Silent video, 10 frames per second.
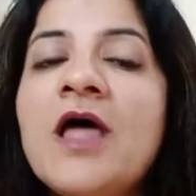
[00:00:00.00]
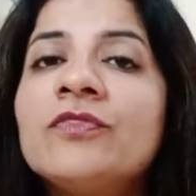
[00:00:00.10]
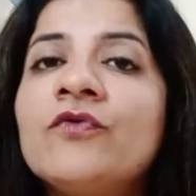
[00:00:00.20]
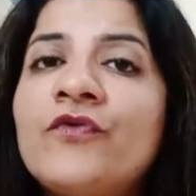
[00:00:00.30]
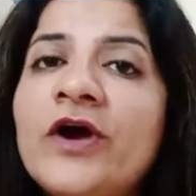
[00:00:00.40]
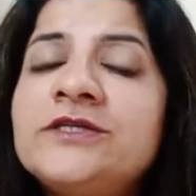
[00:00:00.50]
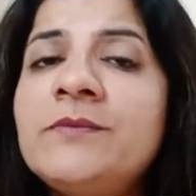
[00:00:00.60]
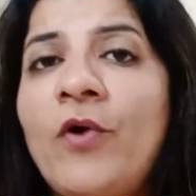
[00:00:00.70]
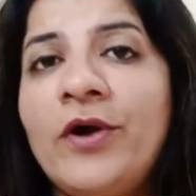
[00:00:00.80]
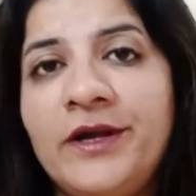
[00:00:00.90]
The first
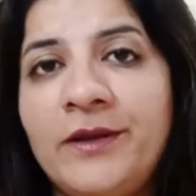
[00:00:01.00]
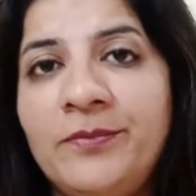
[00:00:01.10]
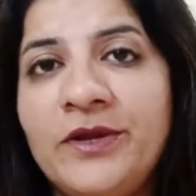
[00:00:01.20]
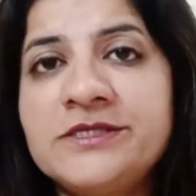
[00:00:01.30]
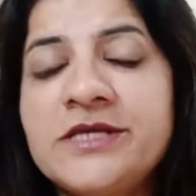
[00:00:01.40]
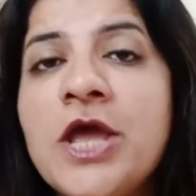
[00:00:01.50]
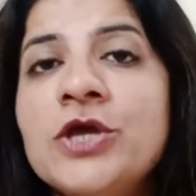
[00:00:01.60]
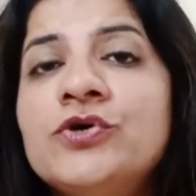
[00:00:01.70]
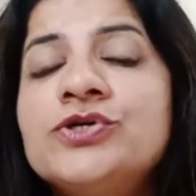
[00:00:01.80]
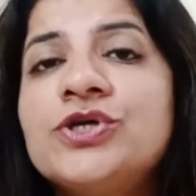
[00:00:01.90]
important tip is
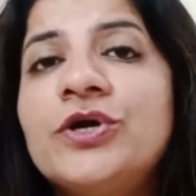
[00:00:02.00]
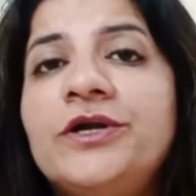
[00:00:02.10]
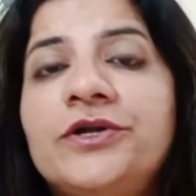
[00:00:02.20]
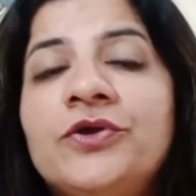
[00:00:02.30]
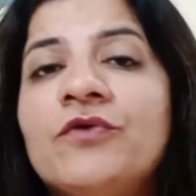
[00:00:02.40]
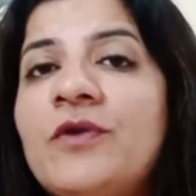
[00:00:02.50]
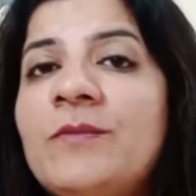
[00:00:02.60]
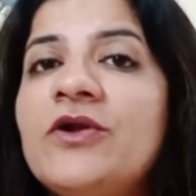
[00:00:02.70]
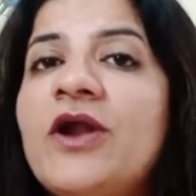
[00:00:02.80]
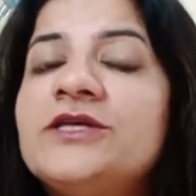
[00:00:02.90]
you should
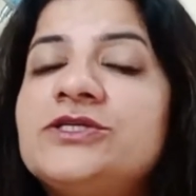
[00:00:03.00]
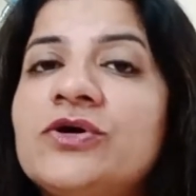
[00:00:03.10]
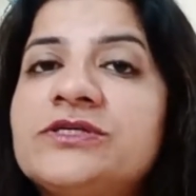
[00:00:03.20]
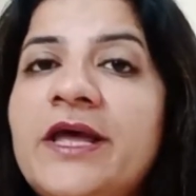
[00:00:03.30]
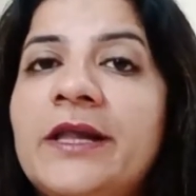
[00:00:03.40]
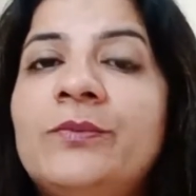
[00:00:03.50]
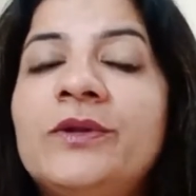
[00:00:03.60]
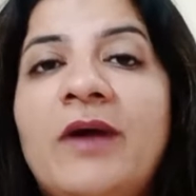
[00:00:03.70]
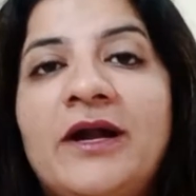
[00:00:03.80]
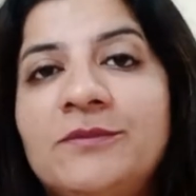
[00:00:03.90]
familiarize yourself with
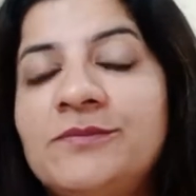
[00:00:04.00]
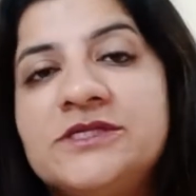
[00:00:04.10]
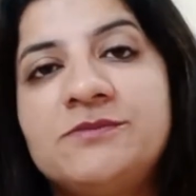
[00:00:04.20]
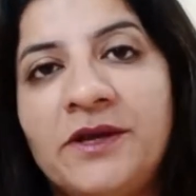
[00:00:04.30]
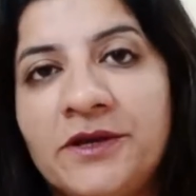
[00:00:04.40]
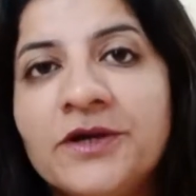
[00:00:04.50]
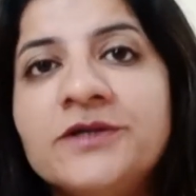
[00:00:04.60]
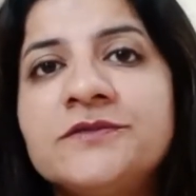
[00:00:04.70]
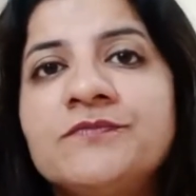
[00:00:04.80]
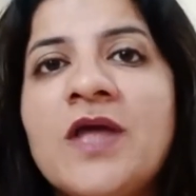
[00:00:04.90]
multiple
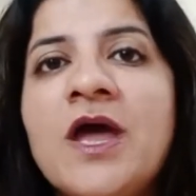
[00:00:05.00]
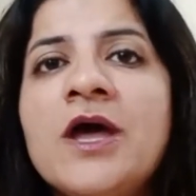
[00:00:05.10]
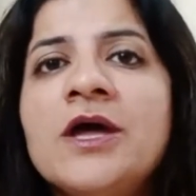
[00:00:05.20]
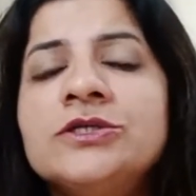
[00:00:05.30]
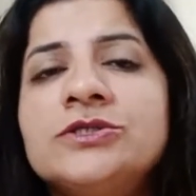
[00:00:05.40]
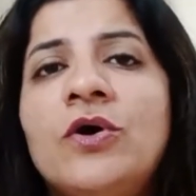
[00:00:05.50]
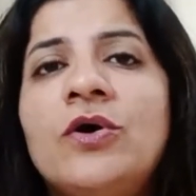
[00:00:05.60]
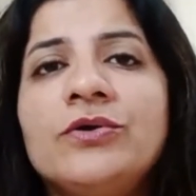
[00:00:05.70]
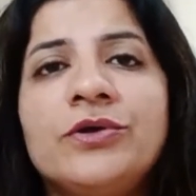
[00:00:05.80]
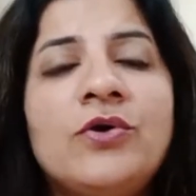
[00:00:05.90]
speakers.
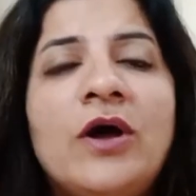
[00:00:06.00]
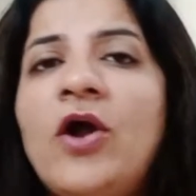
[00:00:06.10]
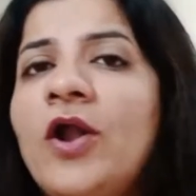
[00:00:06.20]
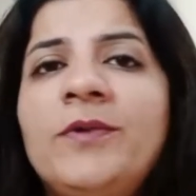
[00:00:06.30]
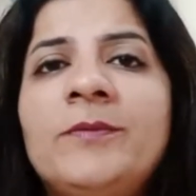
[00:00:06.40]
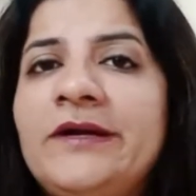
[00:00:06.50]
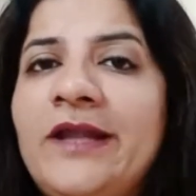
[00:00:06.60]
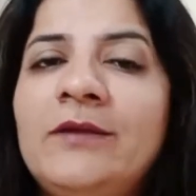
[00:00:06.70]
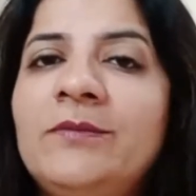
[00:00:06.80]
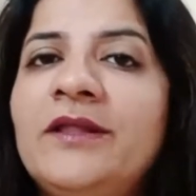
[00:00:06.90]
So a lot of people
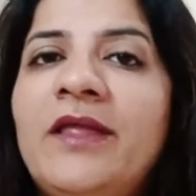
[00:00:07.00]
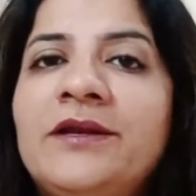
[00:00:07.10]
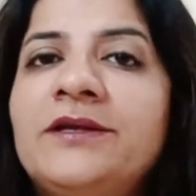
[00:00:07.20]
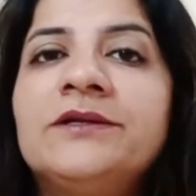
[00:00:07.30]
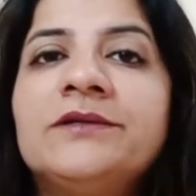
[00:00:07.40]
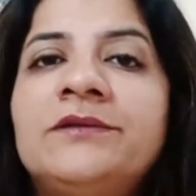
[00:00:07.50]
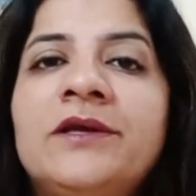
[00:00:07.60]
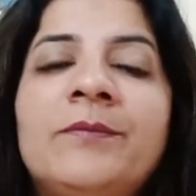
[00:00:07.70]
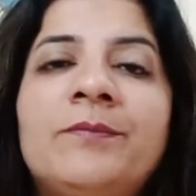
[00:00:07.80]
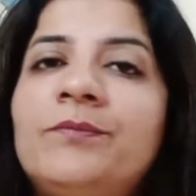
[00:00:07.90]
tell me that
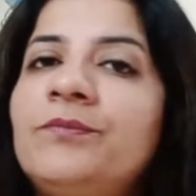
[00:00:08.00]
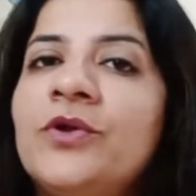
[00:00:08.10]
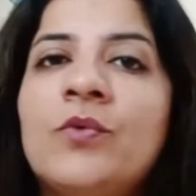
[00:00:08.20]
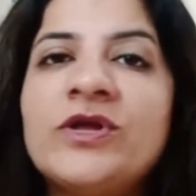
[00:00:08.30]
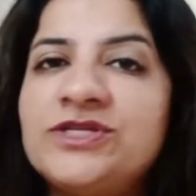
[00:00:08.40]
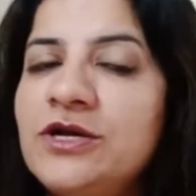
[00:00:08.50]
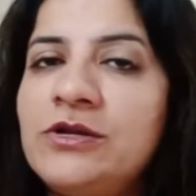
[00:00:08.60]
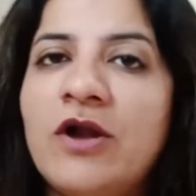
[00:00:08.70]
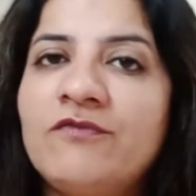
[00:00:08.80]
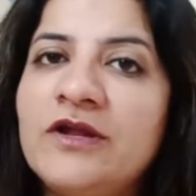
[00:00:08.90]
they're watching a
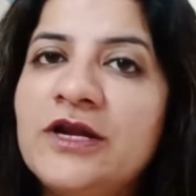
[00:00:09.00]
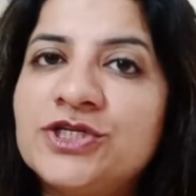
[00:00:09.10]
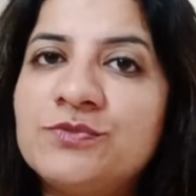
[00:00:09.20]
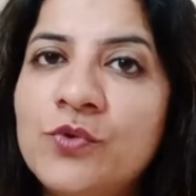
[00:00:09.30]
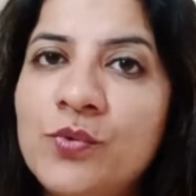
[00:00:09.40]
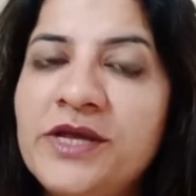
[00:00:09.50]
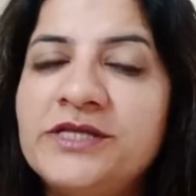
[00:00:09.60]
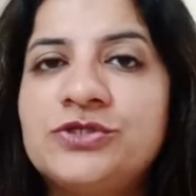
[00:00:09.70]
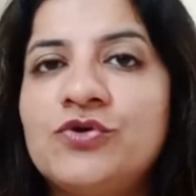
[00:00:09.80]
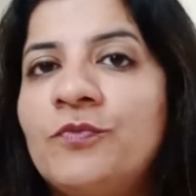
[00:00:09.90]
lot of English movies
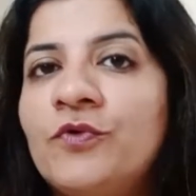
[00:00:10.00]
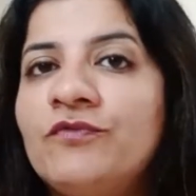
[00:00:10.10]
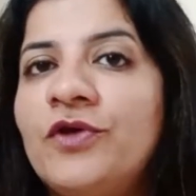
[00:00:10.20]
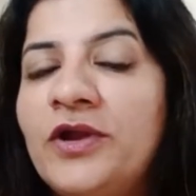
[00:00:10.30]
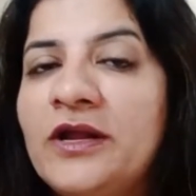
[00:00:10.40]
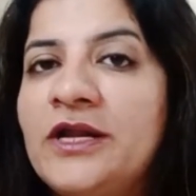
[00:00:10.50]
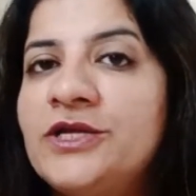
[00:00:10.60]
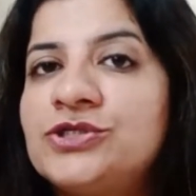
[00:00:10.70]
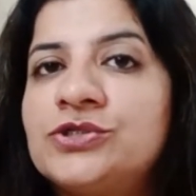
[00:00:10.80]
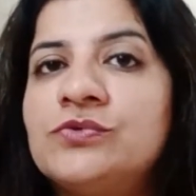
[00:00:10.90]
to improve their
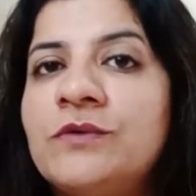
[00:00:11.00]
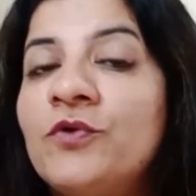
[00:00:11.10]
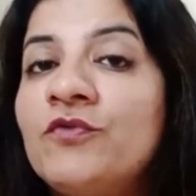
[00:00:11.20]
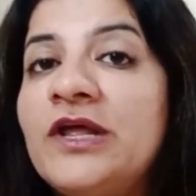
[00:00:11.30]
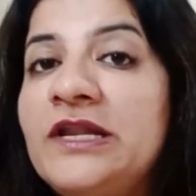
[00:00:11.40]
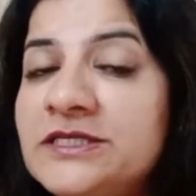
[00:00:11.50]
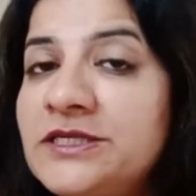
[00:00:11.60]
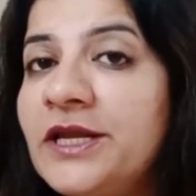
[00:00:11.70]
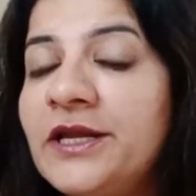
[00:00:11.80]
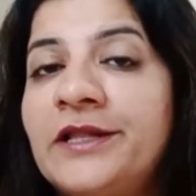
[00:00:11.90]
English, to improve their
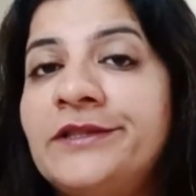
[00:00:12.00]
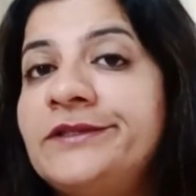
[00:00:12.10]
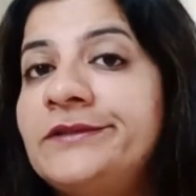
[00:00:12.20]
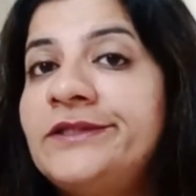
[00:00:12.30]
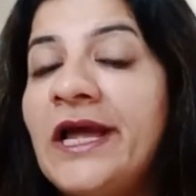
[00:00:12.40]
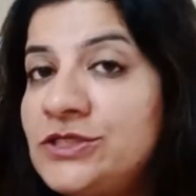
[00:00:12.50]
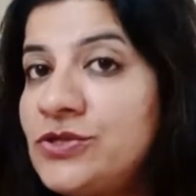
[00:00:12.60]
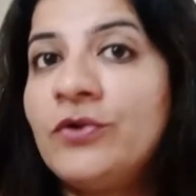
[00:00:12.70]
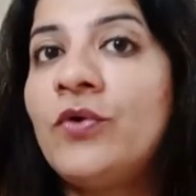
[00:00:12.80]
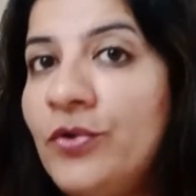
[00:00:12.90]
listening, and that's
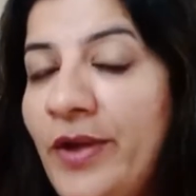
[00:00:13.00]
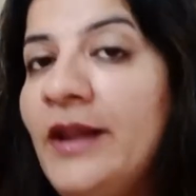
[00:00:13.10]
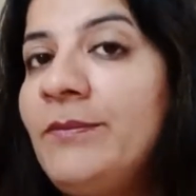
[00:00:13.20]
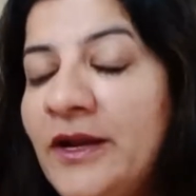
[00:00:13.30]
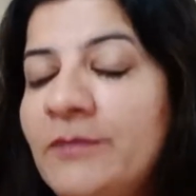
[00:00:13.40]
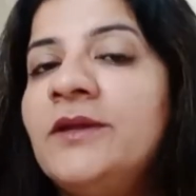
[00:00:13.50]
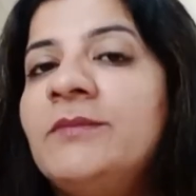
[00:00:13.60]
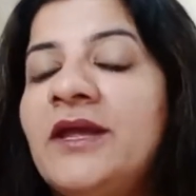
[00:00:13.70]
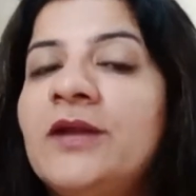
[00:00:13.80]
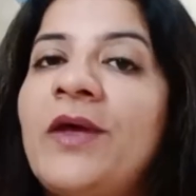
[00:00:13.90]
not going to help. Let me
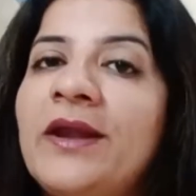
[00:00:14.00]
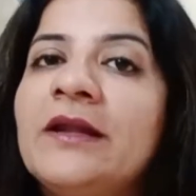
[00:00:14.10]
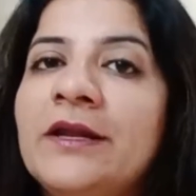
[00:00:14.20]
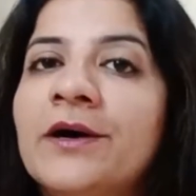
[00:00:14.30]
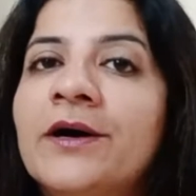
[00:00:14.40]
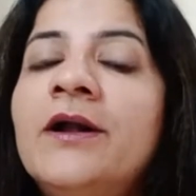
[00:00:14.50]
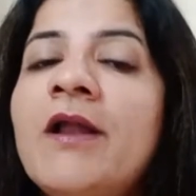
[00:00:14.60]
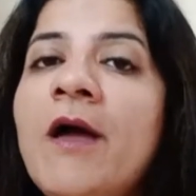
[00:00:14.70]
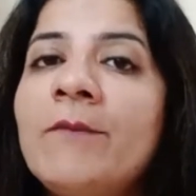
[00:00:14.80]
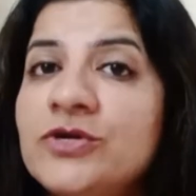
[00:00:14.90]
make it very clear,
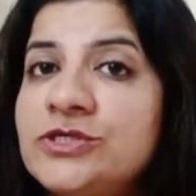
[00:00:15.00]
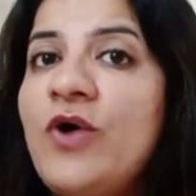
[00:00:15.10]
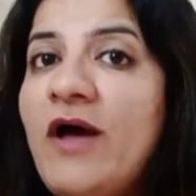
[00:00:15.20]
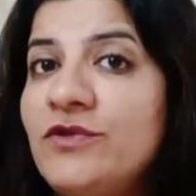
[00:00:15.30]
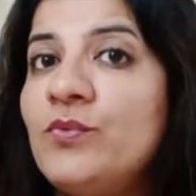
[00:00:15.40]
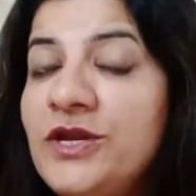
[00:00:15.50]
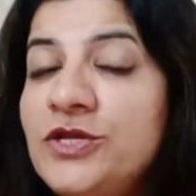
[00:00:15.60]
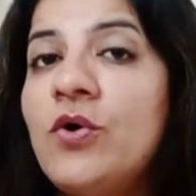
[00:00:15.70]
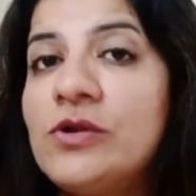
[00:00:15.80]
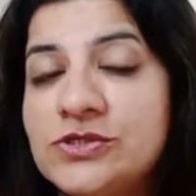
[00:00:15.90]
because you have the video
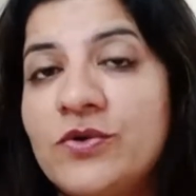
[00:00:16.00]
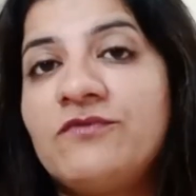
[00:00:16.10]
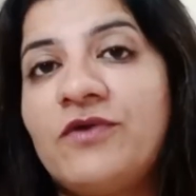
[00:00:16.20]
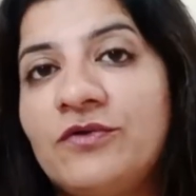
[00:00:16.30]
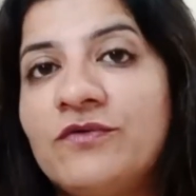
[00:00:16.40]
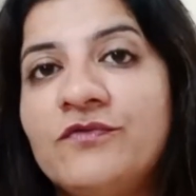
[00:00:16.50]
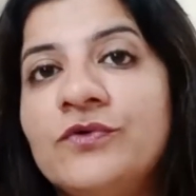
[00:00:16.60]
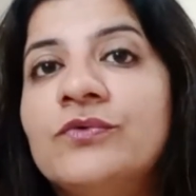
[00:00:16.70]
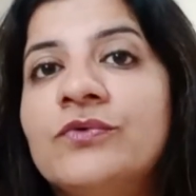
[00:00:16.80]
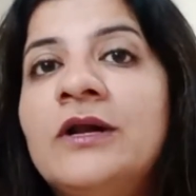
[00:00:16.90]
also in front of
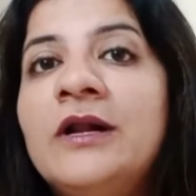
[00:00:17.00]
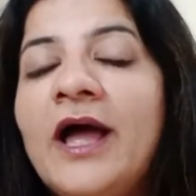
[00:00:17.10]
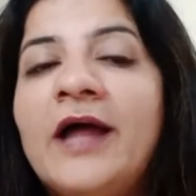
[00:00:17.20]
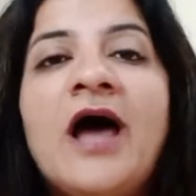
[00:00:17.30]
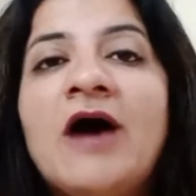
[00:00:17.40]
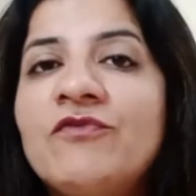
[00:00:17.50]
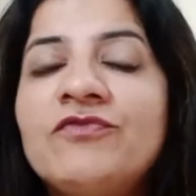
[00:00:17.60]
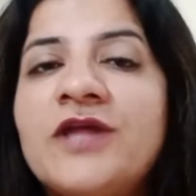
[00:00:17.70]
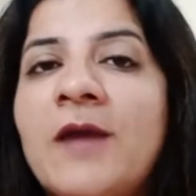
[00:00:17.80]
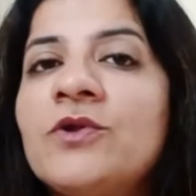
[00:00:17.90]
you, and half of the
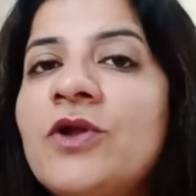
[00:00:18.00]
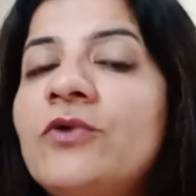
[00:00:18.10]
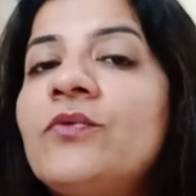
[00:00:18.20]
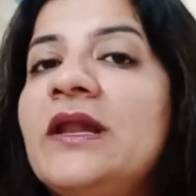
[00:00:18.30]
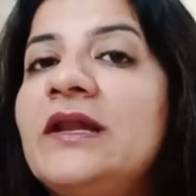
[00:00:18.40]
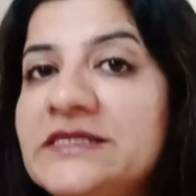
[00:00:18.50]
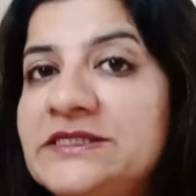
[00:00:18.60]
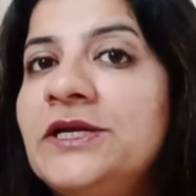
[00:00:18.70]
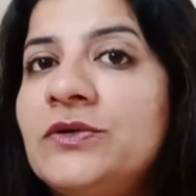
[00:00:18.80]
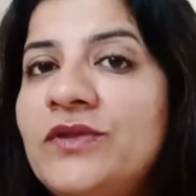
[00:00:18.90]
time you're not really
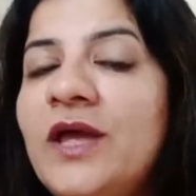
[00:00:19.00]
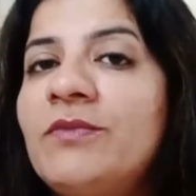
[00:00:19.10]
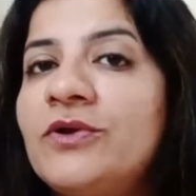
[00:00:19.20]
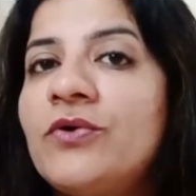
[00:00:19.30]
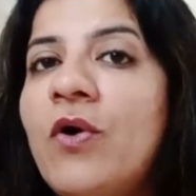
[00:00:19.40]
listening to them, but you're